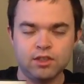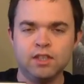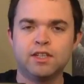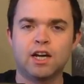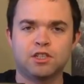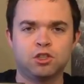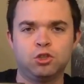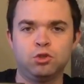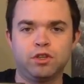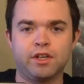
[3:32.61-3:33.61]
not
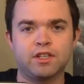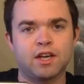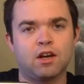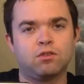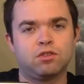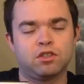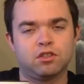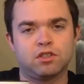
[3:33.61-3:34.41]
diluting it down to the